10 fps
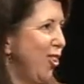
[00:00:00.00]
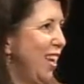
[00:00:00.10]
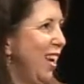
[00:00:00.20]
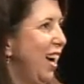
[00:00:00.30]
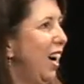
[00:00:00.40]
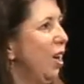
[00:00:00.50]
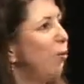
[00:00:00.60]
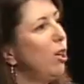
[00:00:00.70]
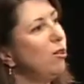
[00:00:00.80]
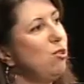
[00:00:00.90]

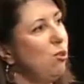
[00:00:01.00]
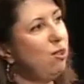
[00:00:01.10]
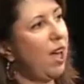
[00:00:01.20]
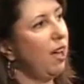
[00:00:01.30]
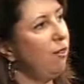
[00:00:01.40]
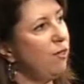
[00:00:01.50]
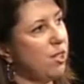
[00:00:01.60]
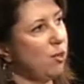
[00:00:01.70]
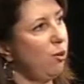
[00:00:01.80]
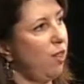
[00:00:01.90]
We don't do that in
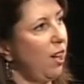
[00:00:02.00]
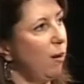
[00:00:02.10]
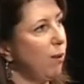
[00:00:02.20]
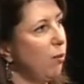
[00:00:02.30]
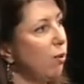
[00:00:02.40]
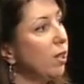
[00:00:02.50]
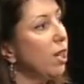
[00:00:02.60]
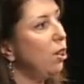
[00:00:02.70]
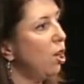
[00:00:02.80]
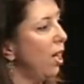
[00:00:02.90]
physical therapy. We really
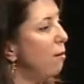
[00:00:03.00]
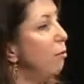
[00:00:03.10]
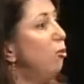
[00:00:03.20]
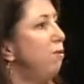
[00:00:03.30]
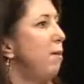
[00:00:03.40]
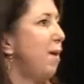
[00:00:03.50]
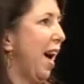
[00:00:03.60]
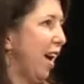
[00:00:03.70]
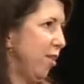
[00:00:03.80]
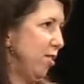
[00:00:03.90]
look at movement
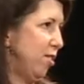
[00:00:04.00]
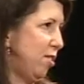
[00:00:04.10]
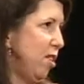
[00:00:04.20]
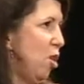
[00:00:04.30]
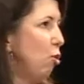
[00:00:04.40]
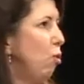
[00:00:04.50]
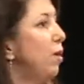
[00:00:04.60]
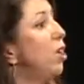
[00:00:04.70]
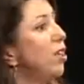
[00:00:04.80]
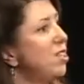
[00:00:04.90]
patterns, what
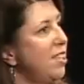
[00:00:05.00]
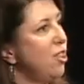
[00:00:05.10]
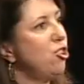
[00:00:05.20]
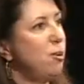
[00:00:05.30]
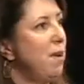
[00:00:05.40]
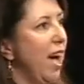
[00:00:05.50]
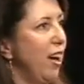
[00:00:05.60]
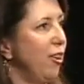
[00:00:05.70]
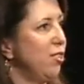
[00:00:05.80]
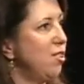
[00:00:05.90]
we call synergy
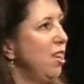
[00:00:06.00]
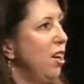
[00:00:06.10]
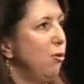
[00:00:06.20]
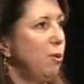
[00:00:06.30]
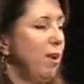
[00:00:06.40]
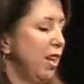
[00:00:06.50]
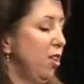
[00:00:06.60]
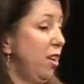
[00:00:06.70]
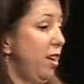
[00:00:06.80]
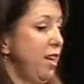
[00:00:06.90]
patterns. We might
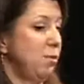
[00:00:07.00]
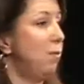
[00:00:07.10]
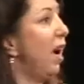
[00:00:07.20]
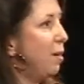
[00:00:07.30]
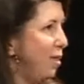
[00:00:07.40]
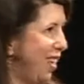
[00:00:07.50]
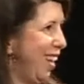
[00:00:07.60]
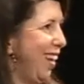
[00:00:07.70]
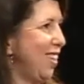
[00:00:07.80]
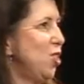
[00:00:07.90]
look at it as body
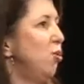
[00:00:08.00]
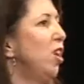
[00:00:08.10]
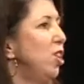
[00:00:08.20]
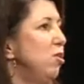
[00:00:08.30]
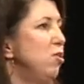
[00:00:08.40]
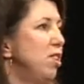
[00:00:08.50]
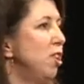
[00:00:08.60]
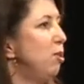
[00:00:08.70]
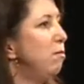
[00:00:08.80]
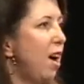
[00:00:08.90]
mechanics. You know, are you using
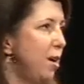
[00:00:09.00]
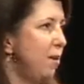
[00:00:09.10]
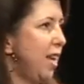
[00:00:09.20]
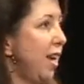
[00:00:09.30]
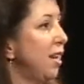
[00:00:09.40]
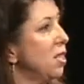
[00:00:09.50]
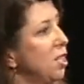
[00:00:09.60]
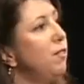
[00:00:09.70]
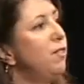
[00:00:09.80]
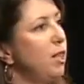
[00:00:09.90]
good body mechanics,
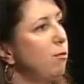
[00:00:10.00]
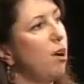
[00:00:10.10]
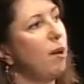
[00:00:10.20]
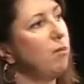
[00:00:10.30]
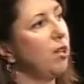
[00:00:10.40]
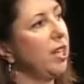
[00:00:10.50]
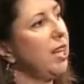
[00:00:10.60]
lifting properly?